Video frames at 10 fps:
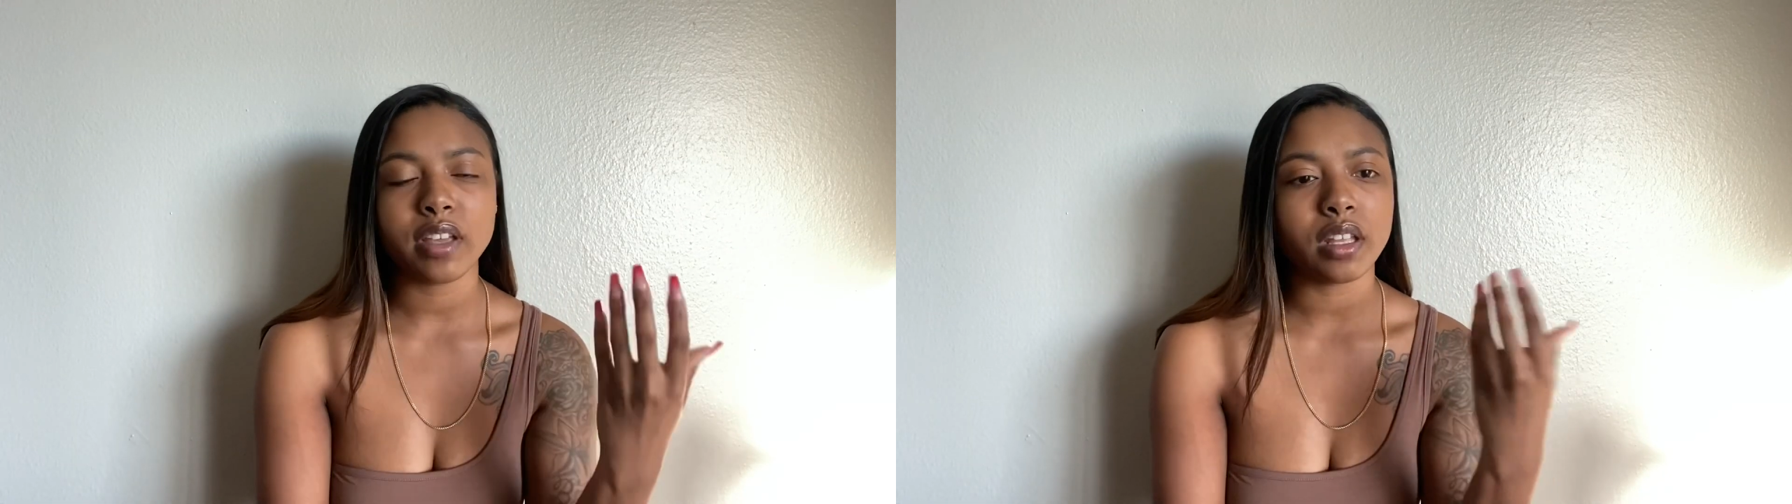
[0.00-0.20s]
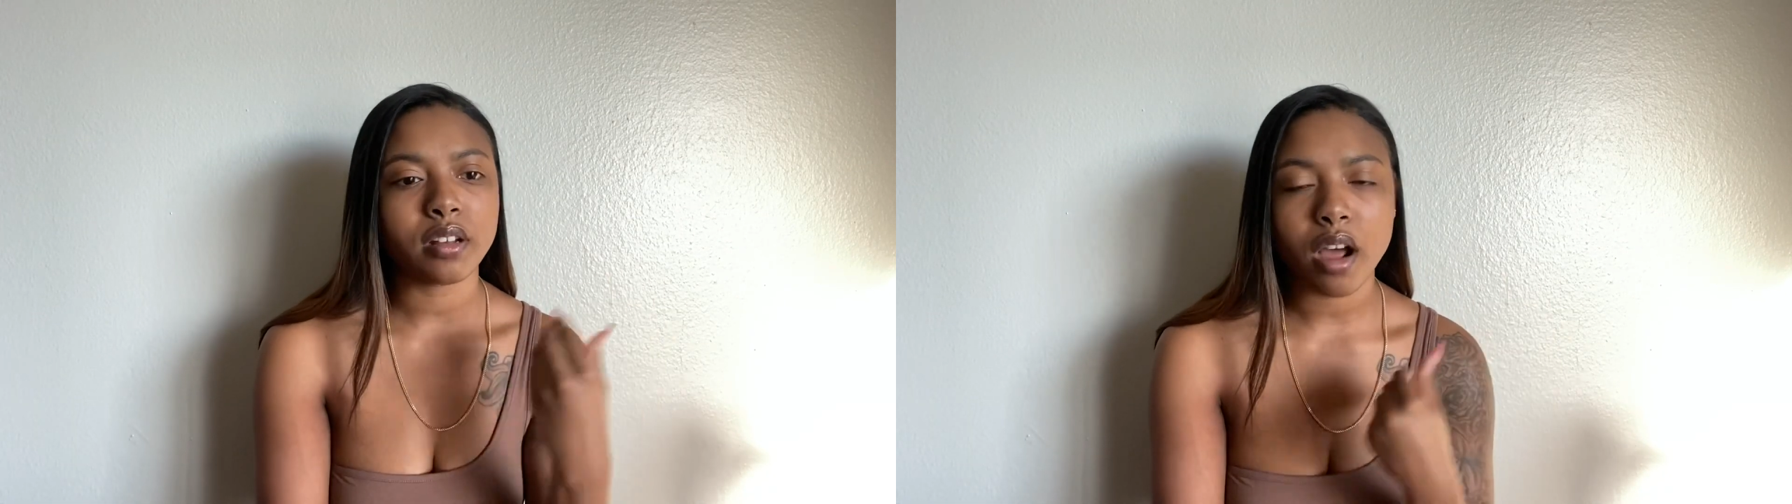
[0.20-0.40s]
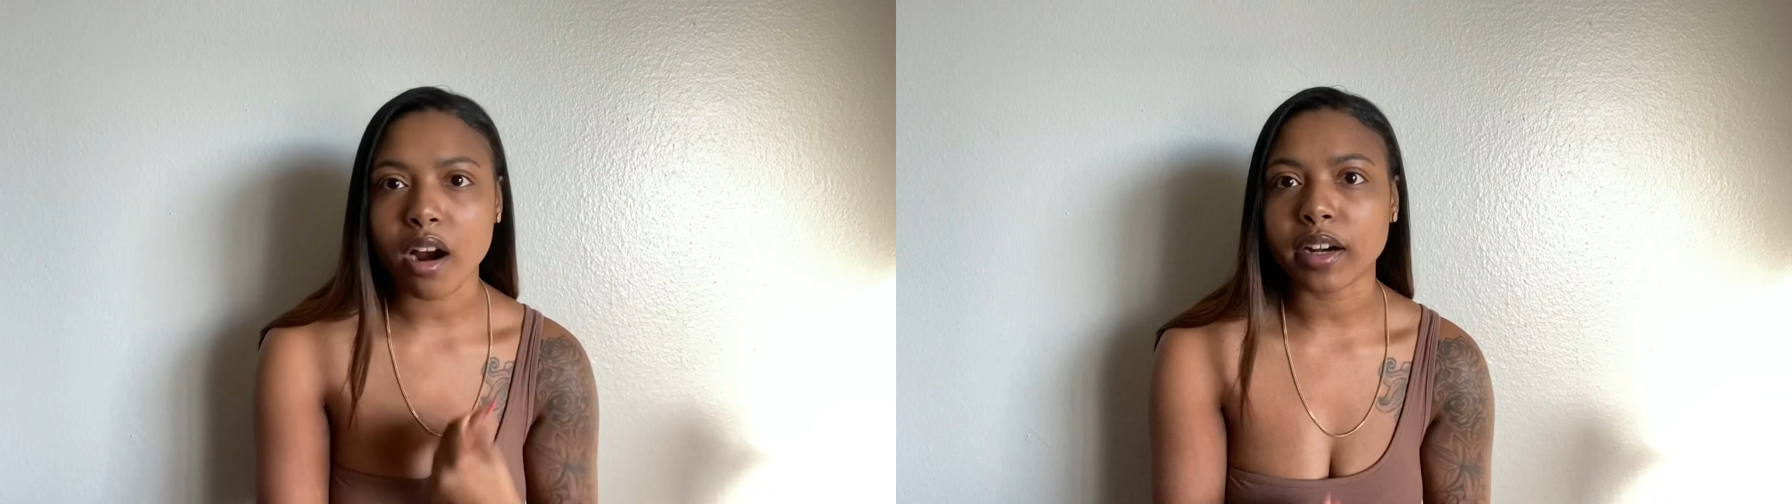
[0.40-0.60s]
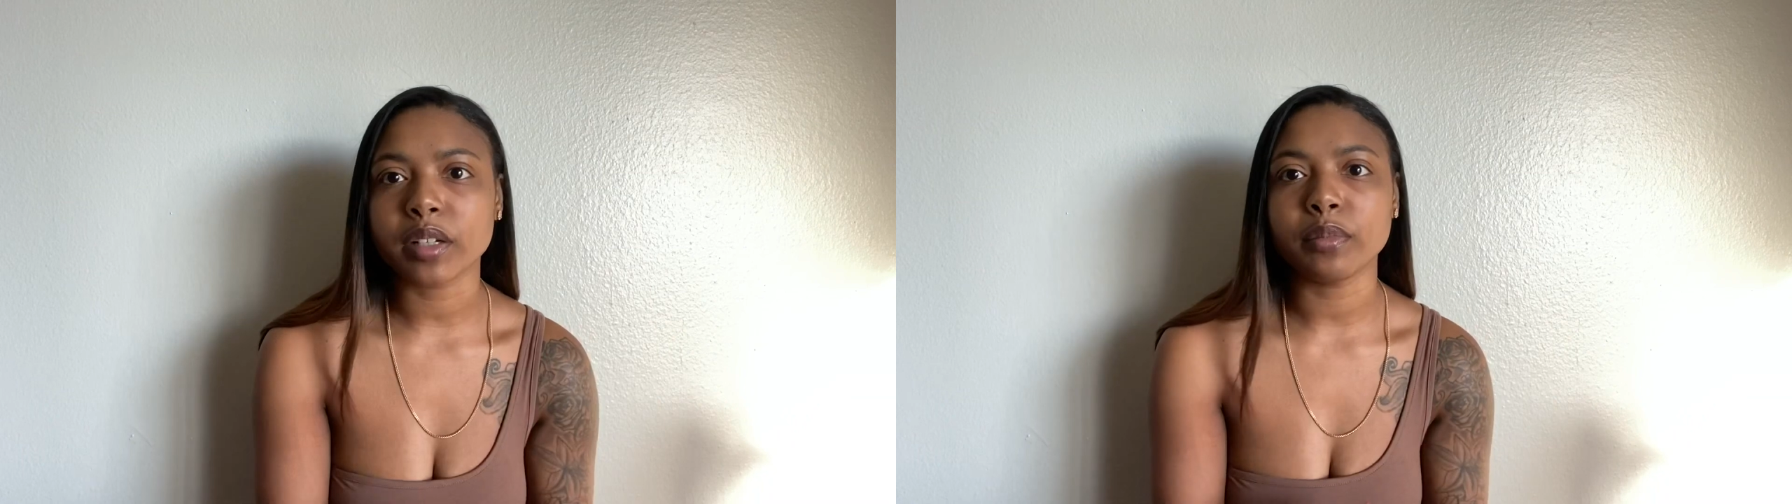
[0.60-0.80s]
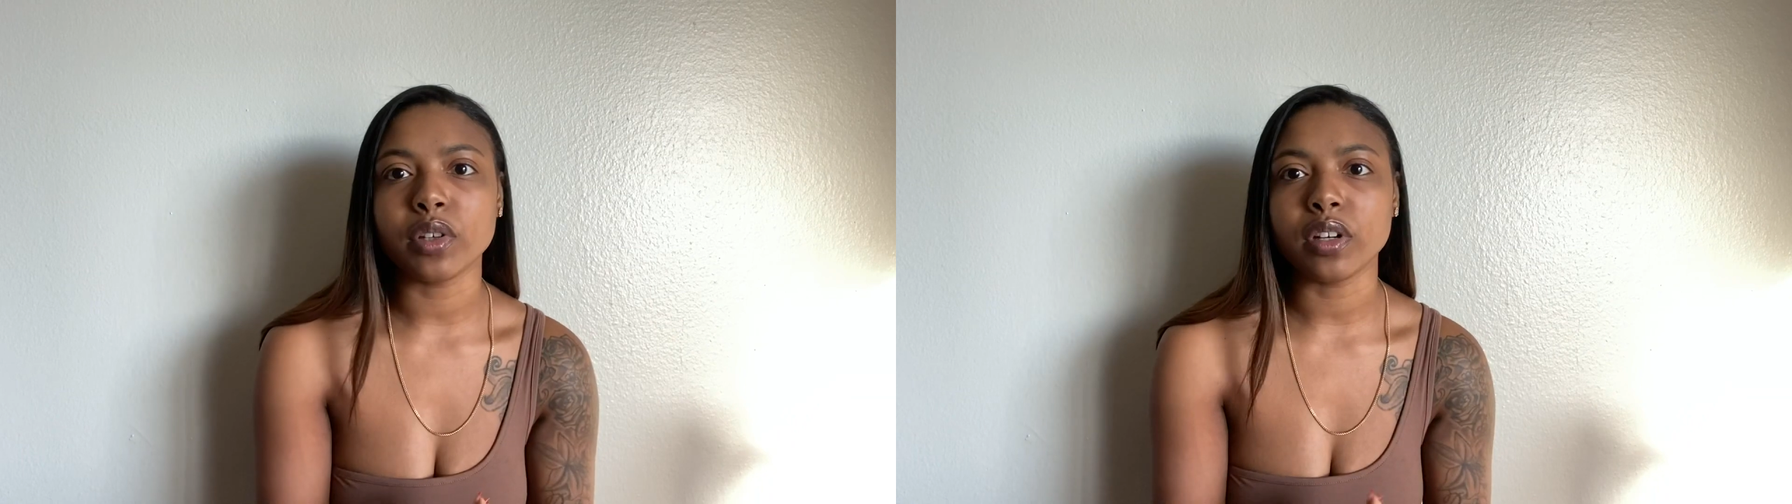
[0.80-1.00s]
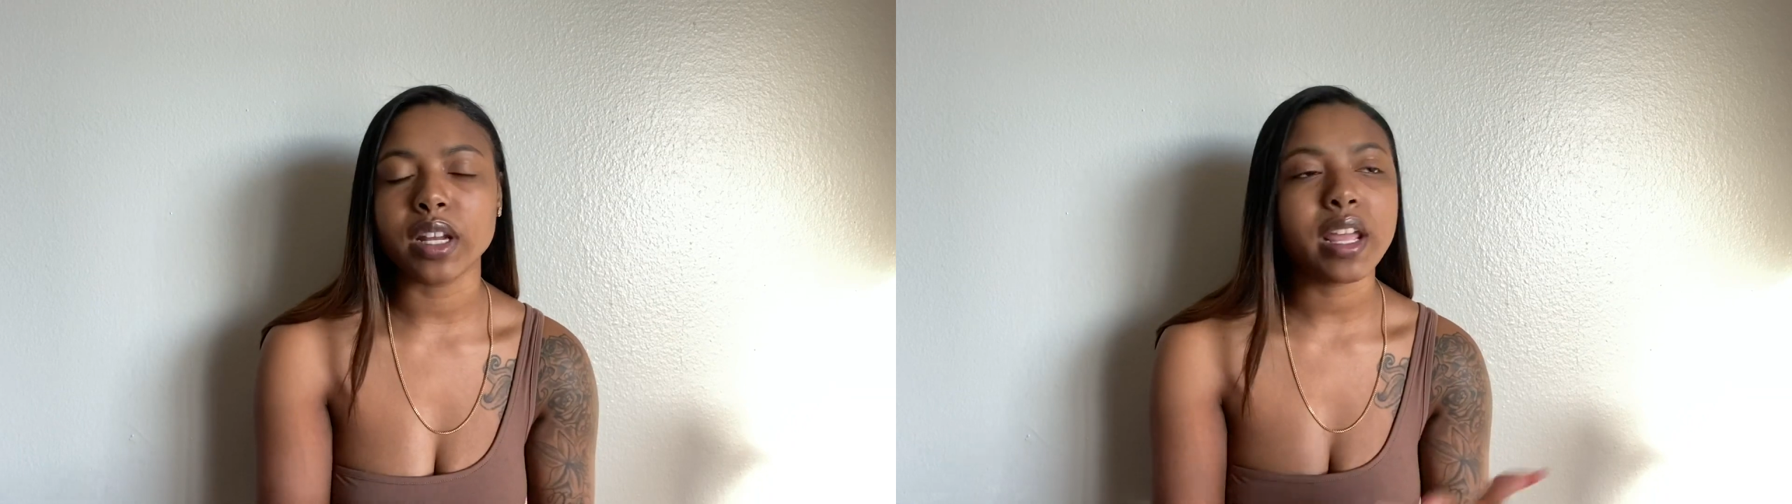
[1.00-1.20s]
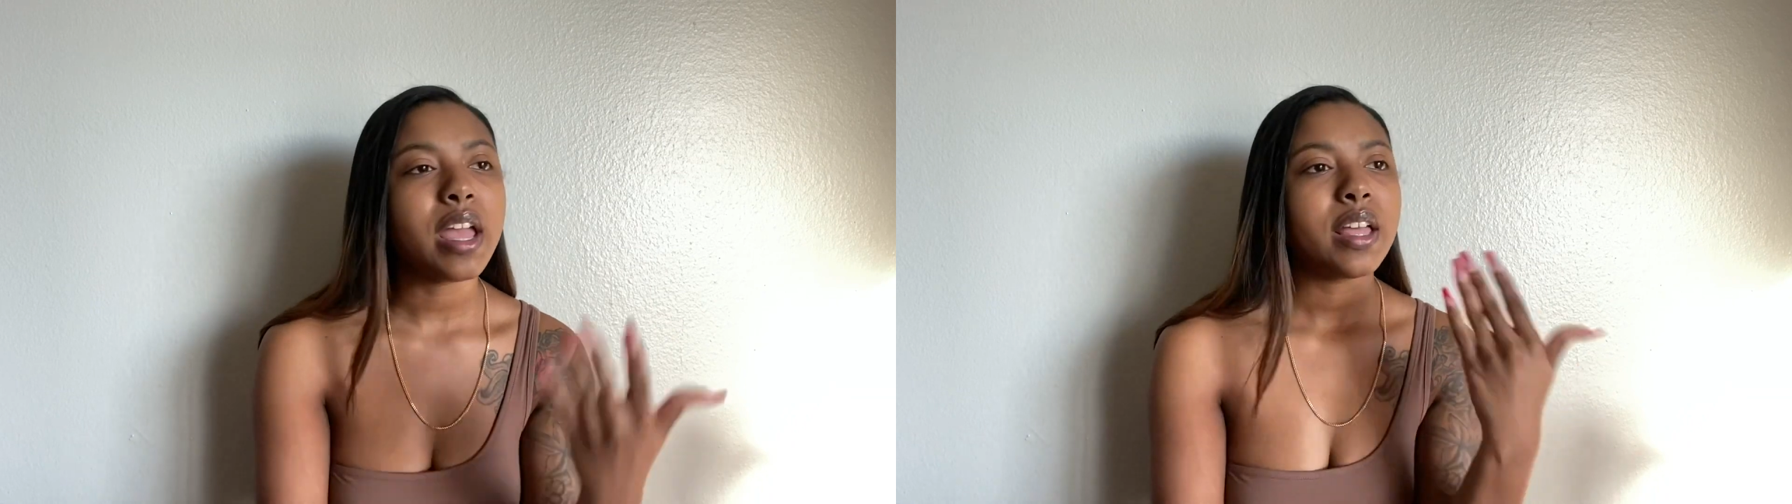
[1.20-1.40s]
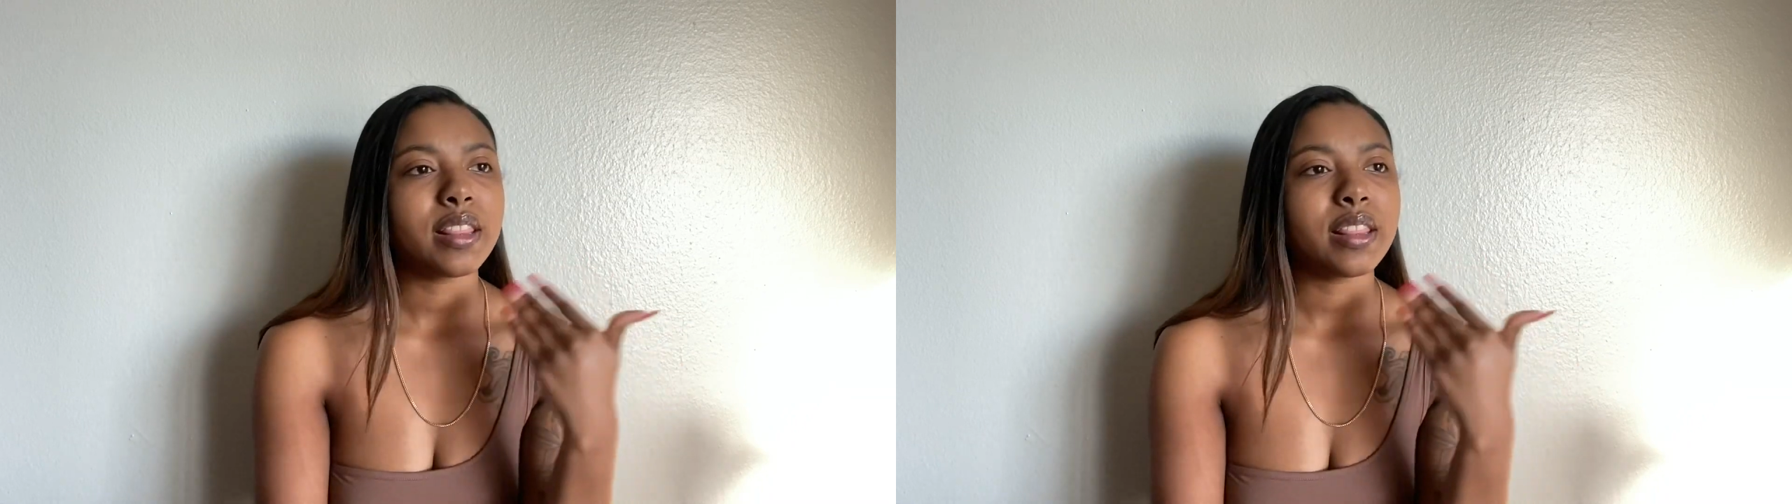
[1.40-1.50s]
in our community.